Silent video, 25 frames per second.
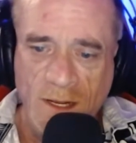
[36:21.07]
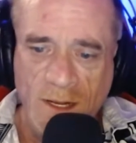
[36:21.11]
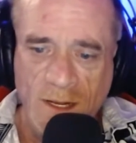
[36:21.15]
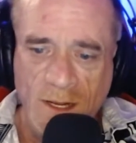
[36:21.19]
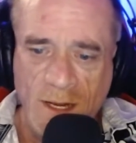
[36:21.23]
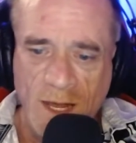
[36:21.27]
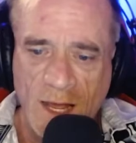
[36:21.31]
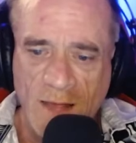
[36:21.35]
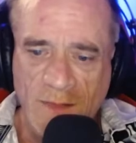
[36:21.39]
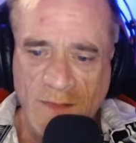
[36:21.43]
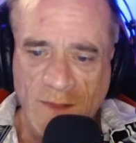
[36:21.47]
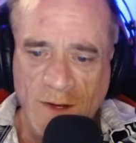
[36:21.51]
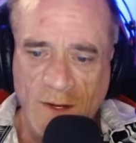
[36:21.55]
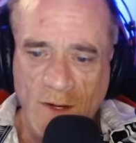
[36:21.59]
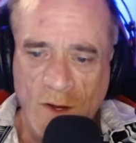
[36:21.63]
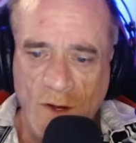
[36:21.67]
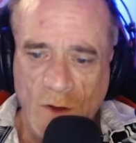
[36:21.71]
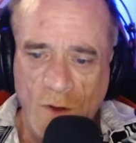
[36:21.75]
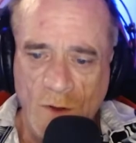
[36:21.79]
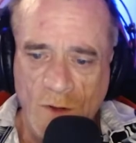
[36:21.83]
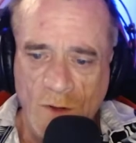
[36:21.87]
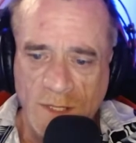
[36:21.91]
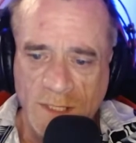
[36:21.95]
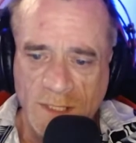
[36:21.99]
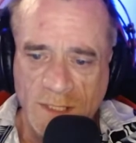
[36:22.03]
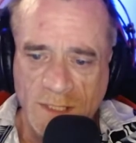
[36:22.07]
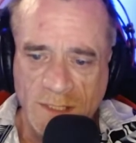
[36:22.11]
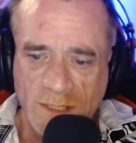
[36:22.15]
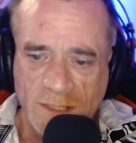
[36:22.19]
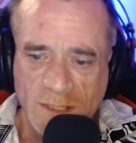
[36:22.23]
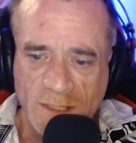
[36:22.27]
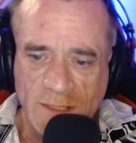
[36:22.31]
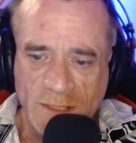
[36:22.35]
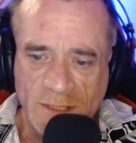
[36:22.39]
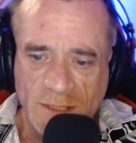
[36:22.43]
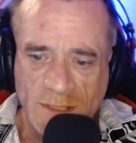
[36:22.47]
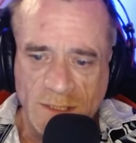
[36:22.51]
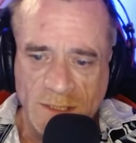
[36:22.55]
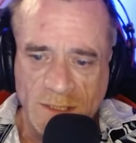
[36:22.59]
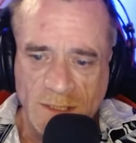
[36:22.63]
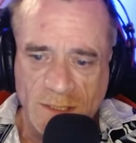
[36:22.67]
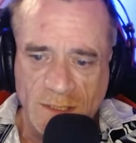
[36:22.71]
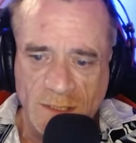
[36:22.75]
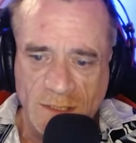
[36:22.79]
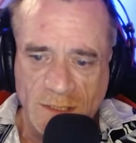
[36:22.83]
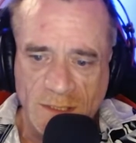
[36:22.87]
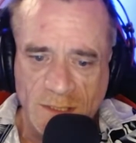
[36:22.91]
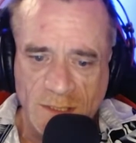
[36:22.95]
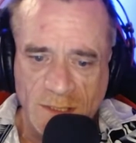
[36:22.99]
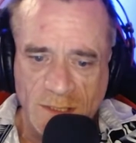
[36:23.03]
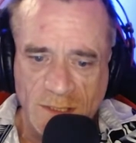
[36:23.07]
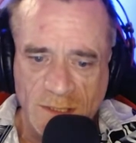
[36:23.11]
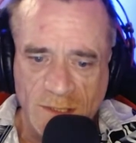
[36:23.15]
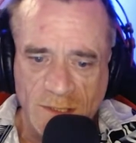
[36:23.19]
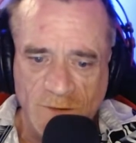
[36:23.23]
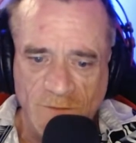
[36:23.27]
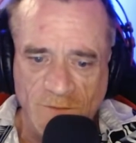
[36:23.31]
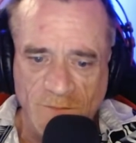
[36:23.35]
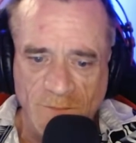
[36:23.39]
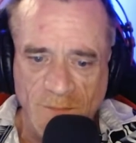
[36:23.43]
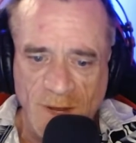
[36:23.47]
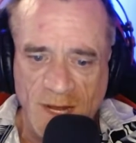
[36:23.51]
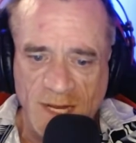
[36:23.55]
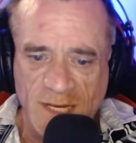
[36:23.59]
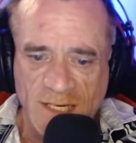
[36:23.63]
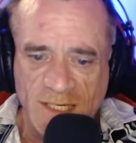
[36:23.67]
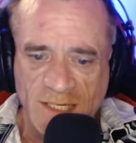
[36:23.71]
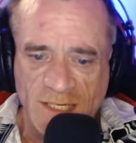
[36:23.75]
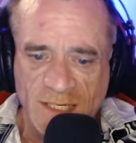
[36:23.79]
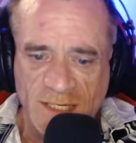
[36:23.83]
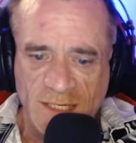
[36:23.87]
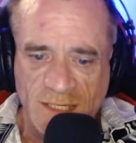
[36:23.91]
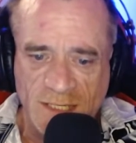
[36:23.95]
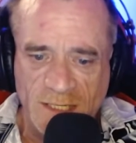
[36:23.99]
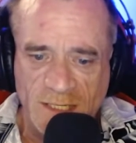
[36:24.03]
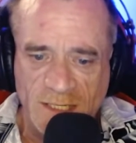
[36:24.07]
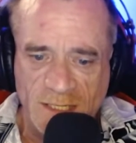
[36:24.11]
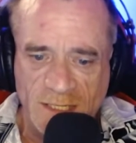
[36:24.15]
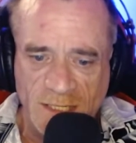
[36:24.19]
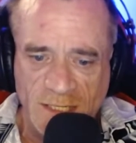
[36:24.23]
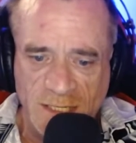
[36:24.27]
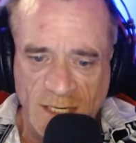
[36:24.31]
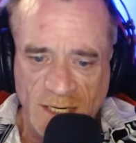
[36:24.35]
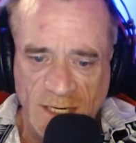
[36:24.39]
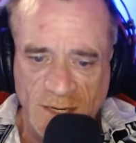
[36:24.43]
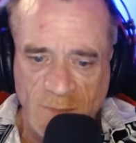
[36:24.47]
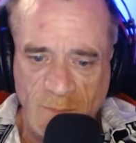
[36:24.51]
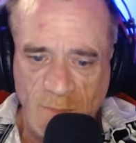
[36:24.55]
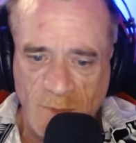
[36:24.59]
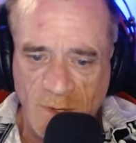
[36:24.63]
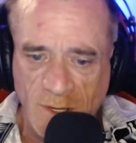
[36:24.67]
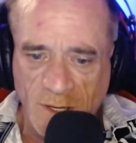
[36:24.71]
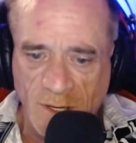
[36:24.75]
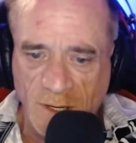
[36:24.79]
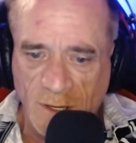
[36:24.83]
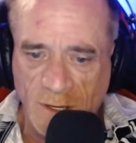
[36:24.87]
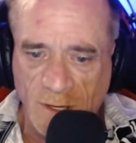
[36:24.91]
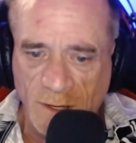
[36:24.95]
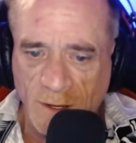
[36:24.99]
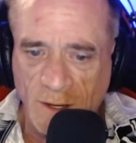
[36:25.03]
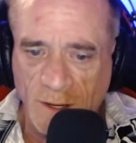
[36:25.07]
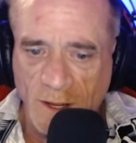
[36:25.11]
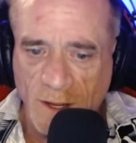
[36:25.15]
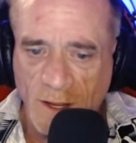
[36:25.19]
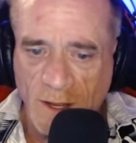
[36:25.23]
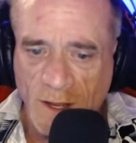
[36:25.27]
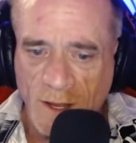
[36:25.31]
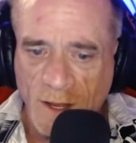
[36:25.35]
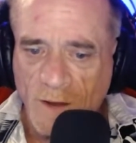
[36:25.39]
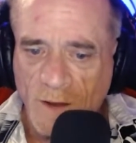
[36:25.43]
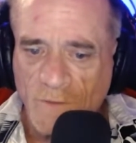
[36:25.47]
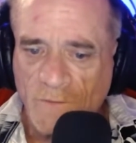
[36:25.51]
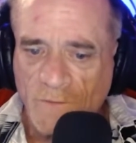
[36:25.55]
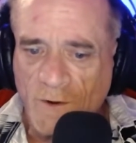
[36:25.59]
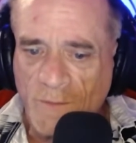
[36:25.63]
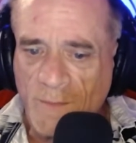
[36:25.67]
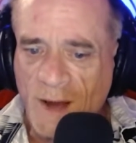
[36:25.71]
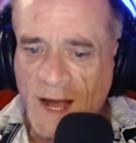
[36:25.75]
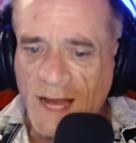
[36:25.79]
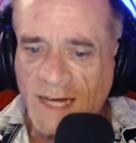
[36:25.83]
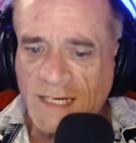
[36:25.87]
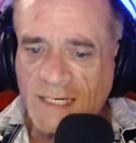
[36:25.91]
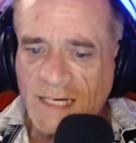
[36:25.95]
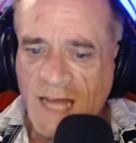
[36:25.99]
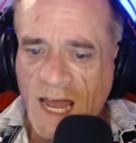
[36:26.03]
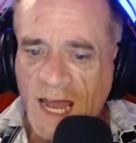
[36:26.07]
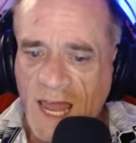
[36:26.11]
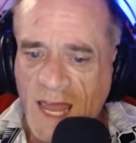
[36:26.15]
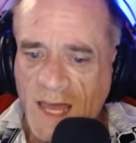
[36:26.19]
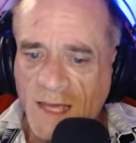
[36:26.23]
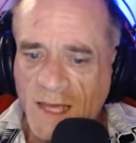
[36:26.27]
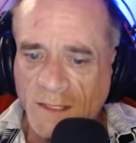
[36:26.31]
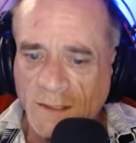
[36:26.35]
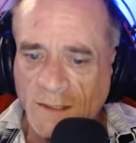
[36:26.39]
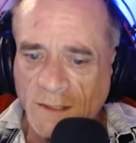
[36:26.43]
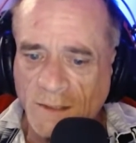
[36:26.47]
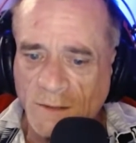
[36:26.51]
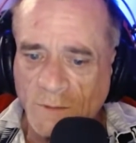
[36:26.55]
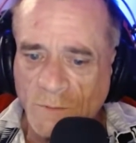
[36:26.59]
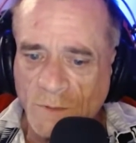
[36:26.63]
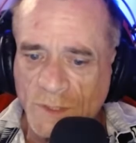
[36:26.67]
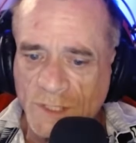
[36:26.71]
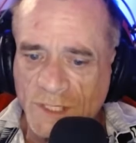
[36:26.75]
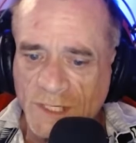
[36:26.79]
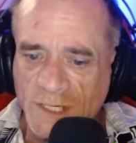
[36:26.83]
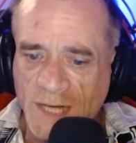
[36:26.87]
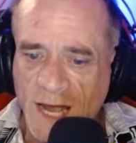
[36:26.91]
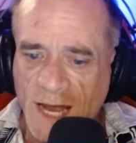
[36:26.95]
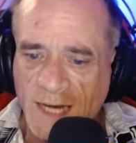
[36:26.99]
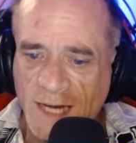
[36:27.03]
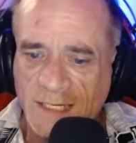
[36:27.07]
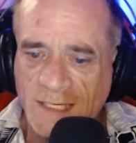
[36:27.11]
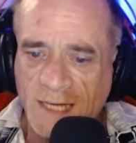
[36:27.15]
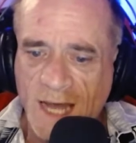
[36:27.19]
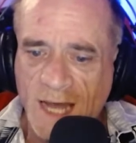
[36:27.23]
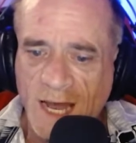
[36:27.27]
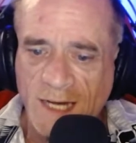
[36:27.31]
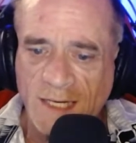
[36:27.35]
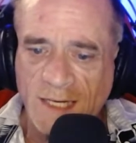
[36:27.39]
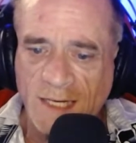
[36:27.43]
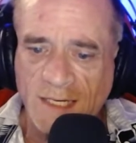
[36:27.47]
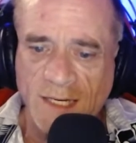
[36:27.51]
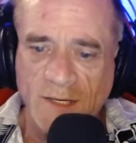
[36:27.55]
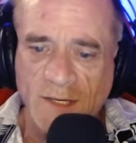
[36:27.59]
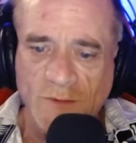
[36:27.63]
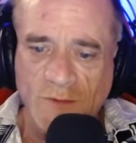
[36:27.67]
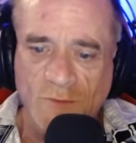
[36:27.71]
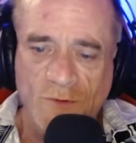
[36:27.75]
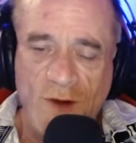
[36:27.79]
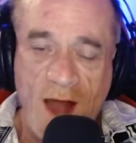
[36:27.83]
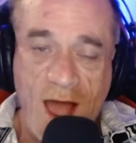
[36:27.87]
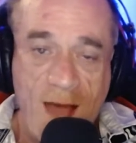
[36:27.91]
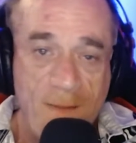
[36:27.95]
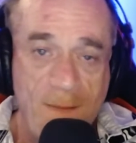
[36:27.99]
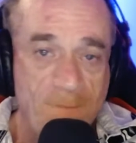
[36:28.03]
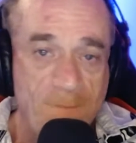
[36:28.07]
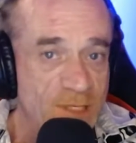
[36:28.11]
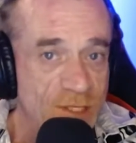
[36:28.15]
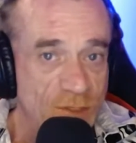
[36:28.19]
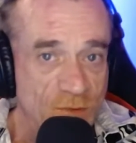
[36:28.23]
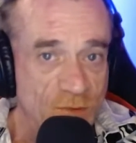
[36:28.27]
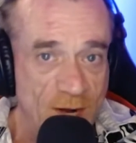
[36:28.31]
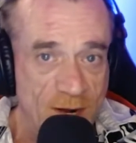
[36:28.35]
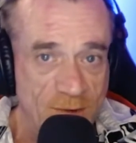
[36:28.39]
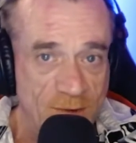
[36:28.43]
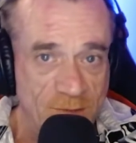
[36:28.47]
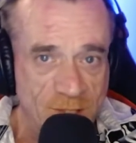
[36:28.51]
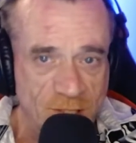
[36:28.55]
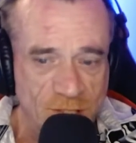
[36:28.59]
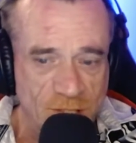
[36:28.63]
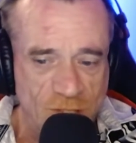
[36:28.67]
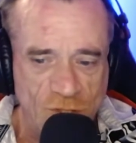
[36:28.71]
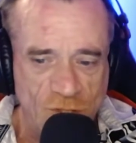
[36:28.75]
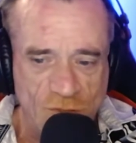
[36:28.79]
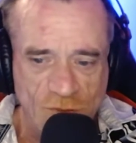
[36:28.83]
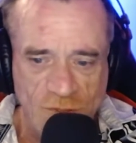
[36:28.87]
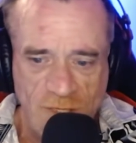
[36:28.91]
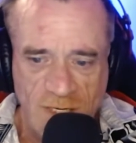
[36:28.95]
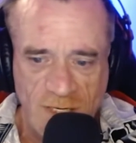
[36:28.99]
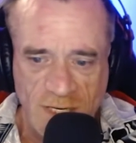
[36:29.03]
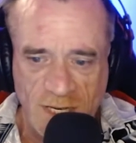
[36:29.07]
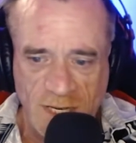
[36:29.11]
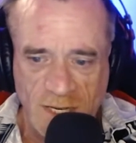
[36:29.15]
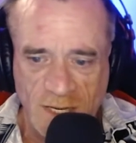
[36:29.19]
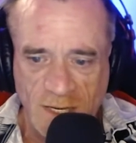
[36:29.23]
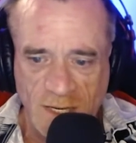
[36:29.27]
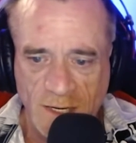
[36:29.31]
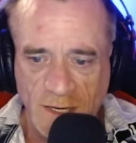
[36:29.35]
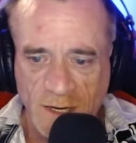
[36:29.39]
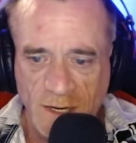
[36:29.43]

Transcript: and the noise of my slipping, for my tail was not tightly wrapped around a tree,